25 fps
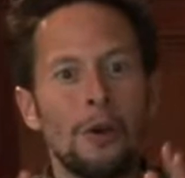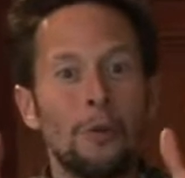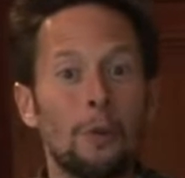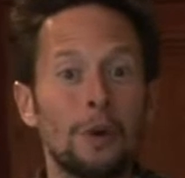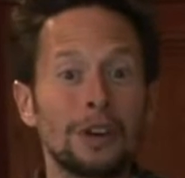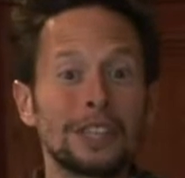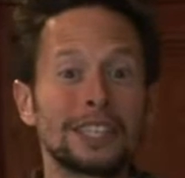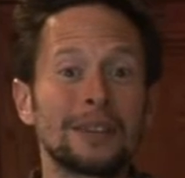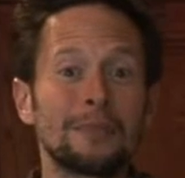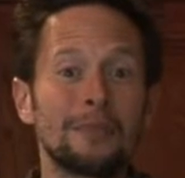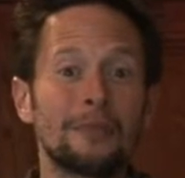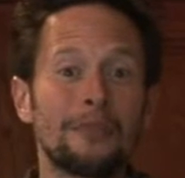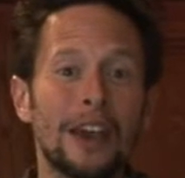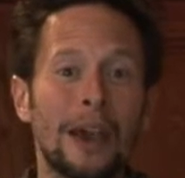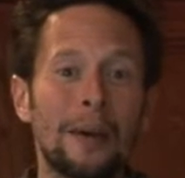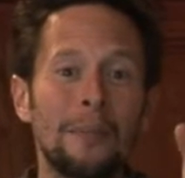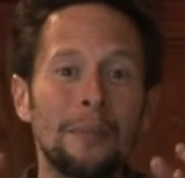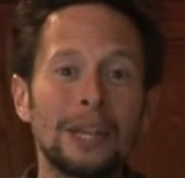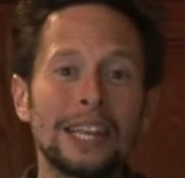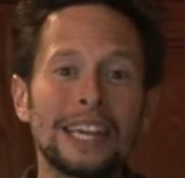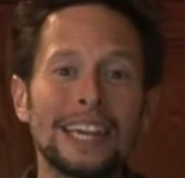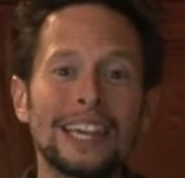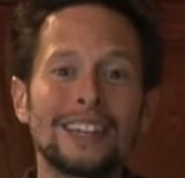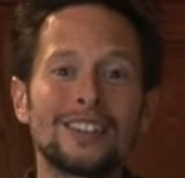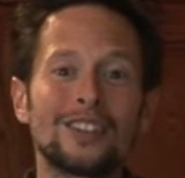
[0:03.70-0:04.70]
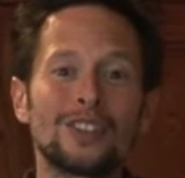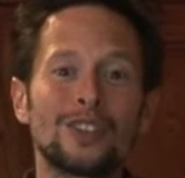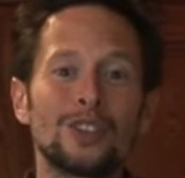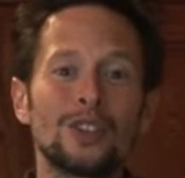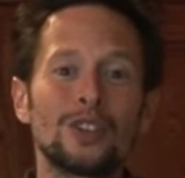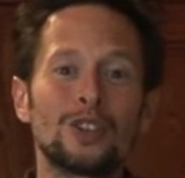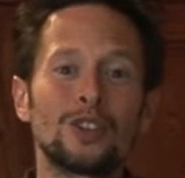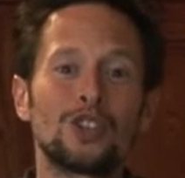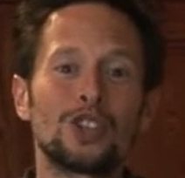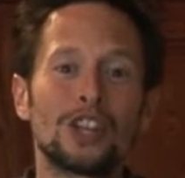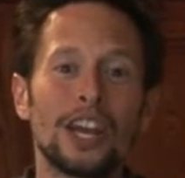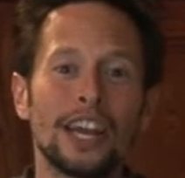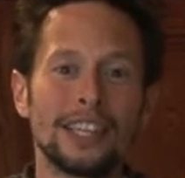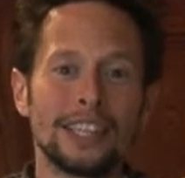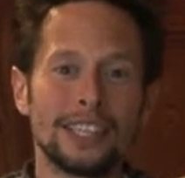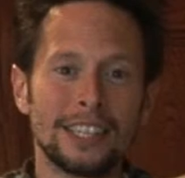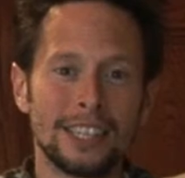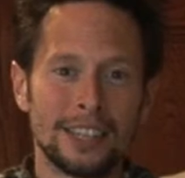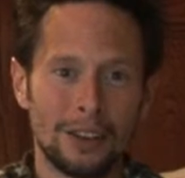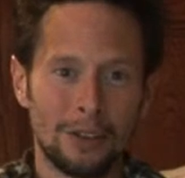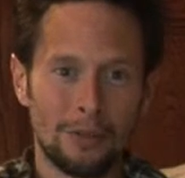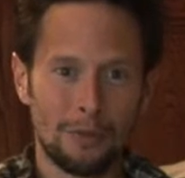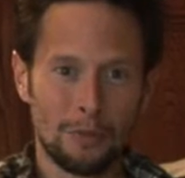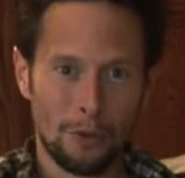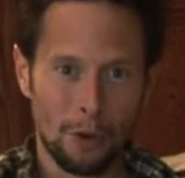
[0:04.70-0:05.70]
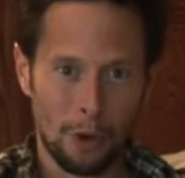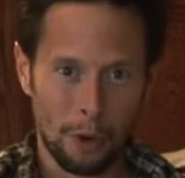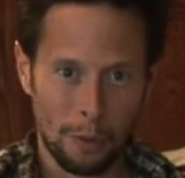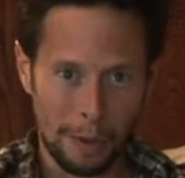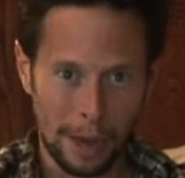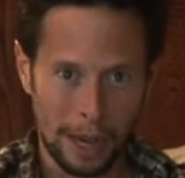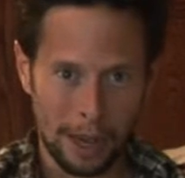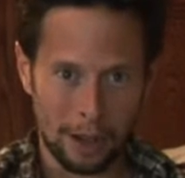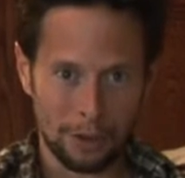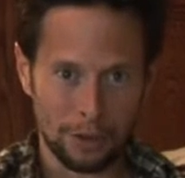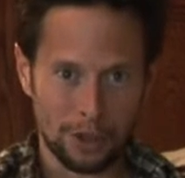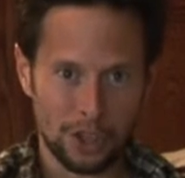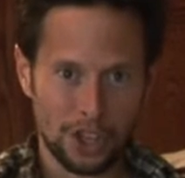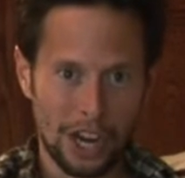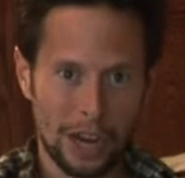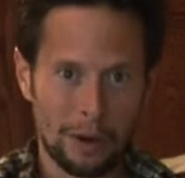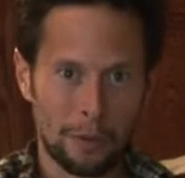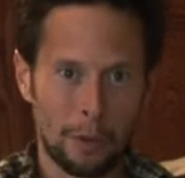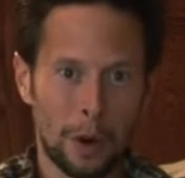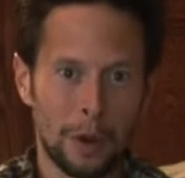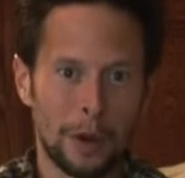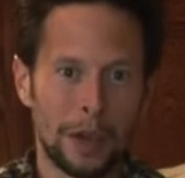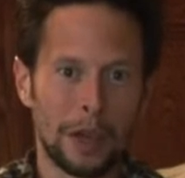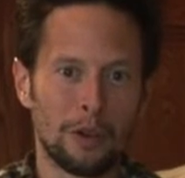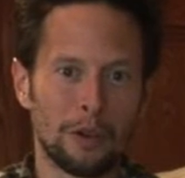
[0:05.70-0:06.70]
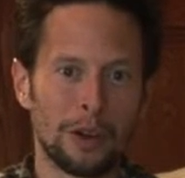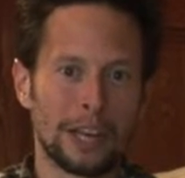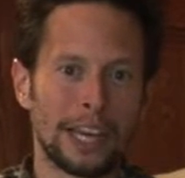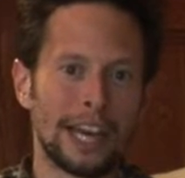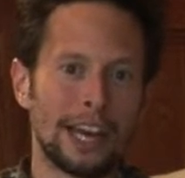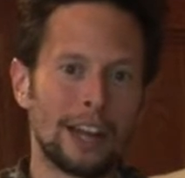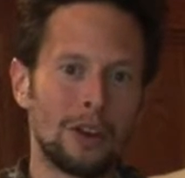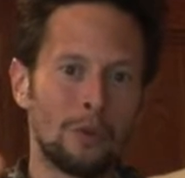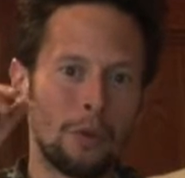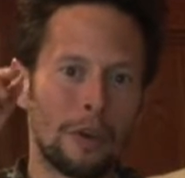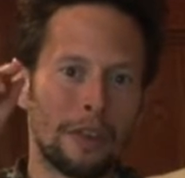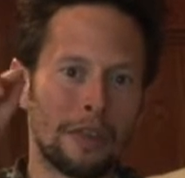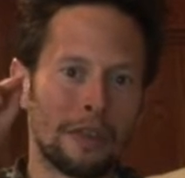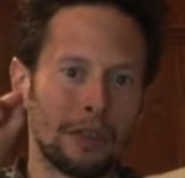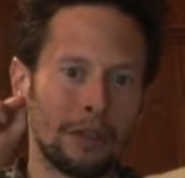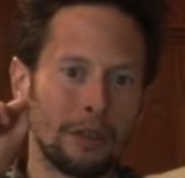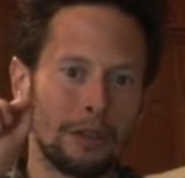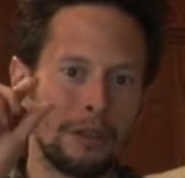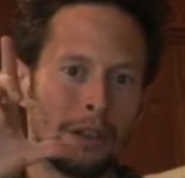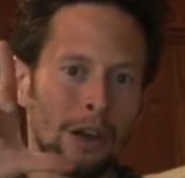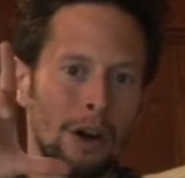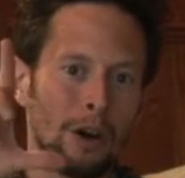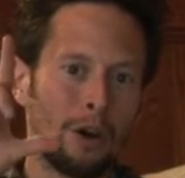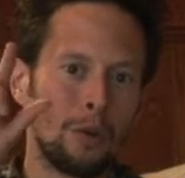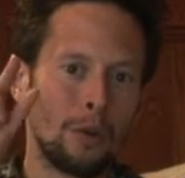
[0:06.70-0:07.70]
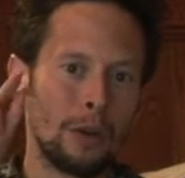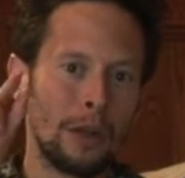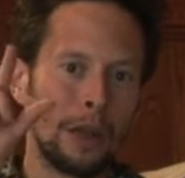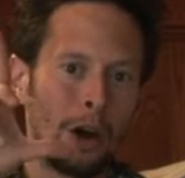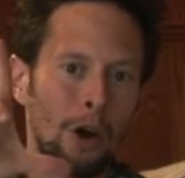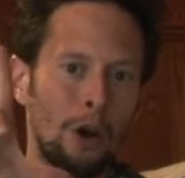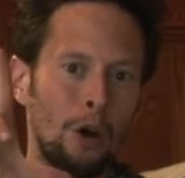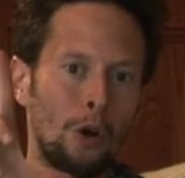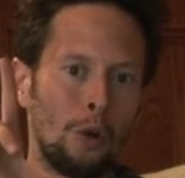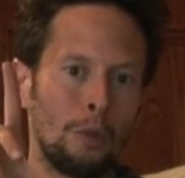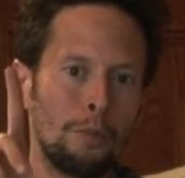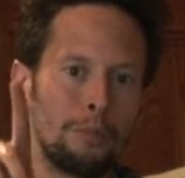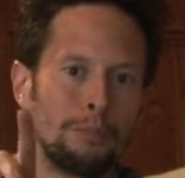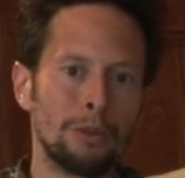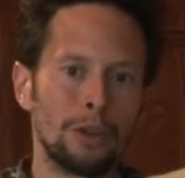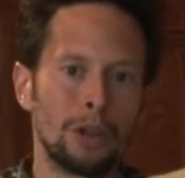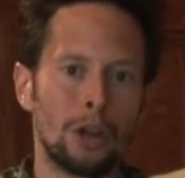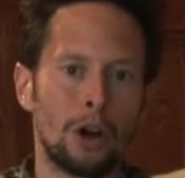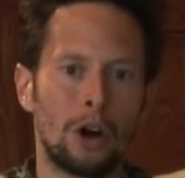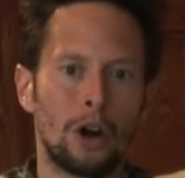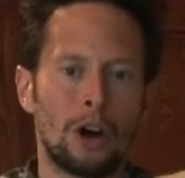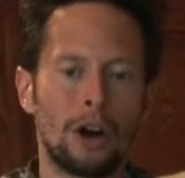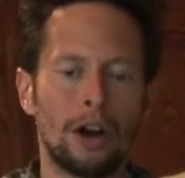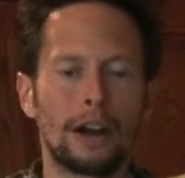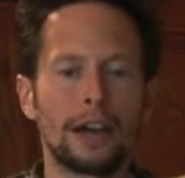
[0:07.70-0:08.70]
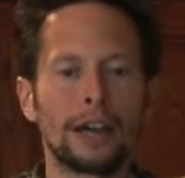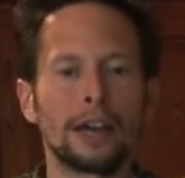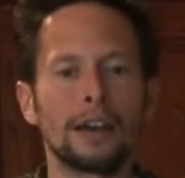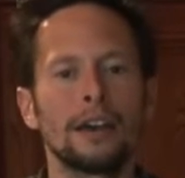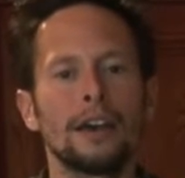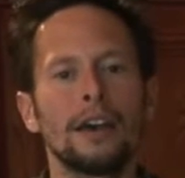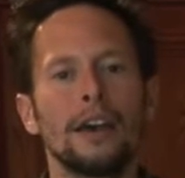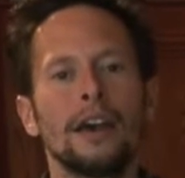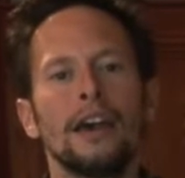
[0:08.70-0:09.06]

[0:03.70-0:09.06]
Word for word: What's up, family? It's Jason Wrobel, J-Ro here again with the Lolo Blog.